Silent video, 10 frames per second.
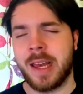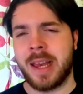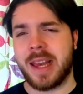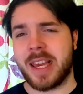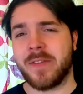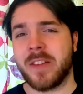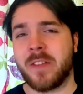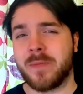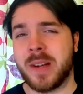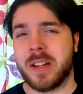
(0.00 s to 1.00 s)
Even if
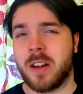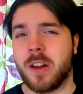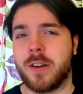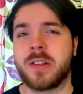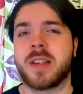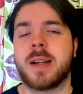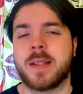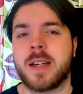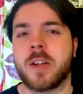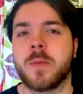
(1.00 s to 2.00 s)
I've made a loss, I'll
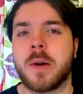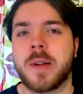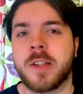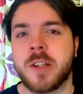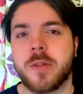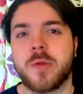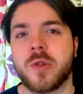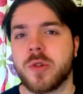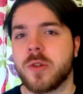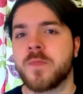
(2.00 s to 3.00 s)
tell you about it too.
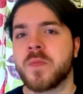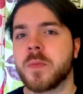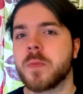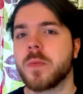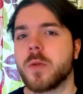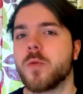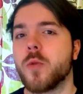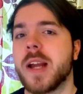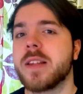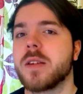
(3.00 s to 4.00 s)
So
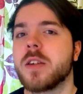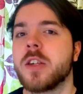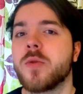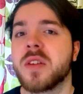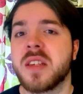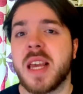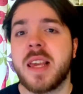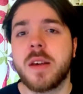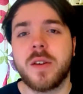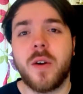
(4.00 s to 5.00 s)
when you see
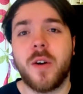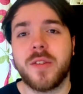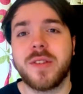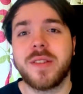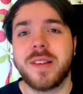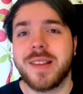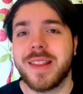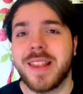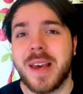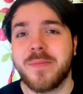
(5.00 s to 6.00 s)
on
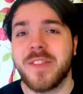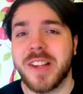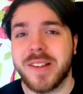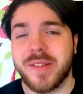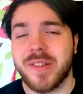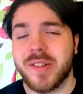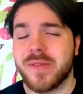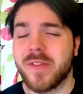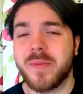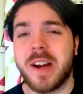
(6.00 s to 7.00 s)
them videos
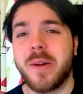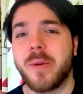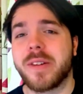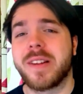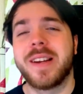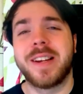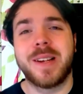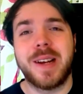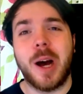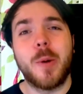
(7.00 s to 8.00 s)
from now on
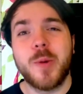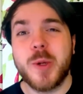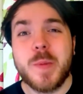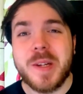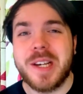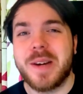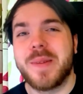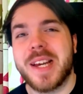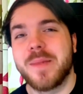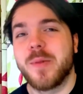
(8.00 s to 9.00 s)
how much money I
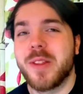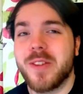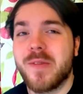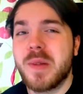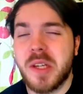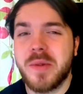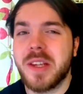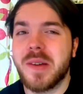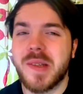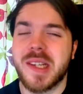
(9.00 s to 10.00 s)
make a month from doing
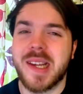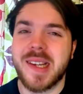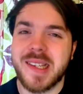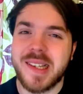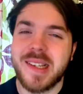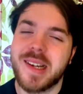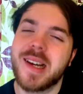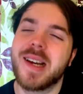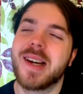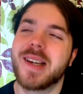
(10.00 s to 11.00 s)
user testing,
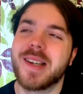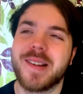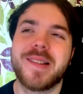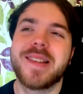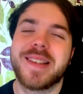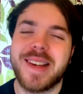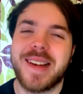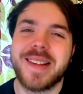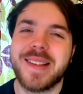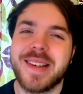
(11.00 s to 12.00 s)
you'll
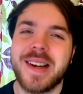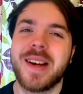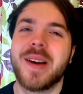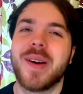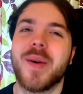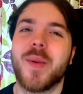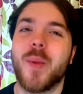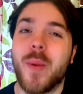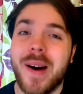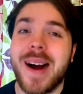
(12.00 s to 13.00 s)
understand
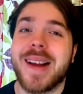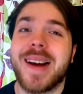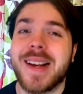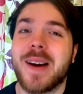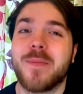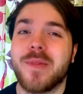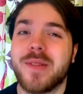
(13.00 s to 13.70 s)
why I am